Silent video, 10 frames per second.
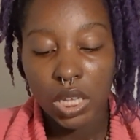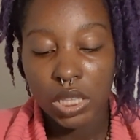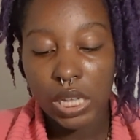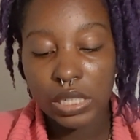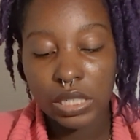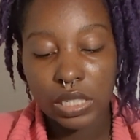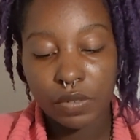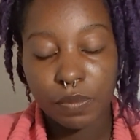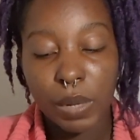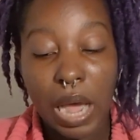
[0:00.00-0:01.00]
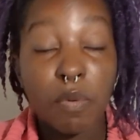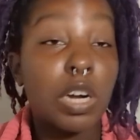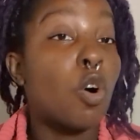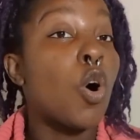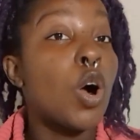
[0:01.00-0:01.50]
that's just a different, but I
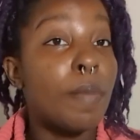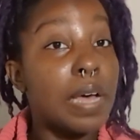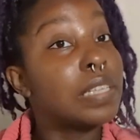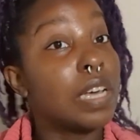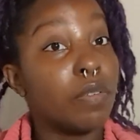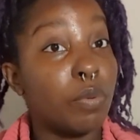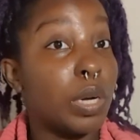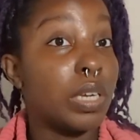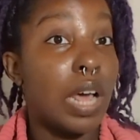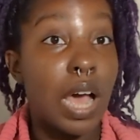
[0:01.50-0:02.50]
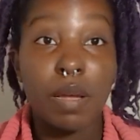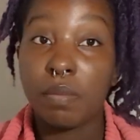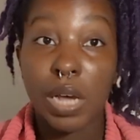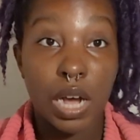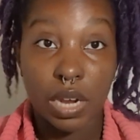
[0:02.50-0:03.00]
wouldn't call myself one.
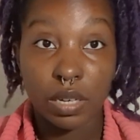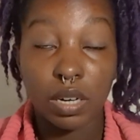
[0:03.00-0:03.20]
I'm not.